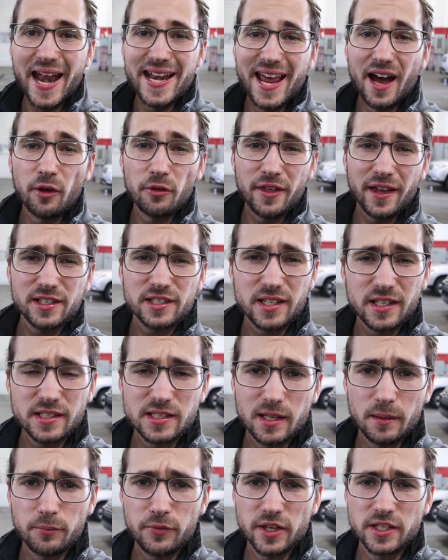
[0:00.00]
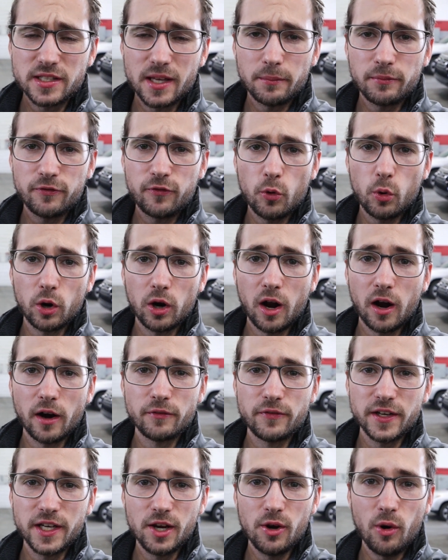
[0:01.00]
Now that is going to sum things up for our
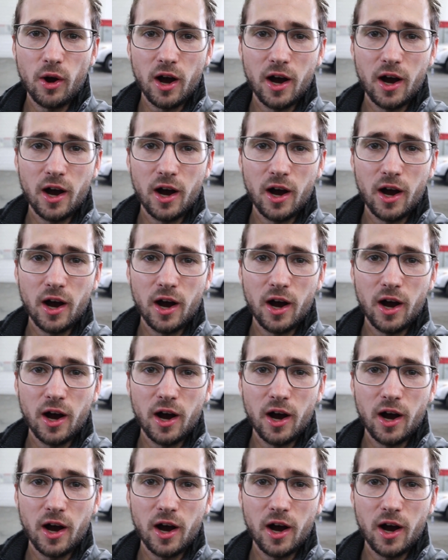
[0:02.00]
video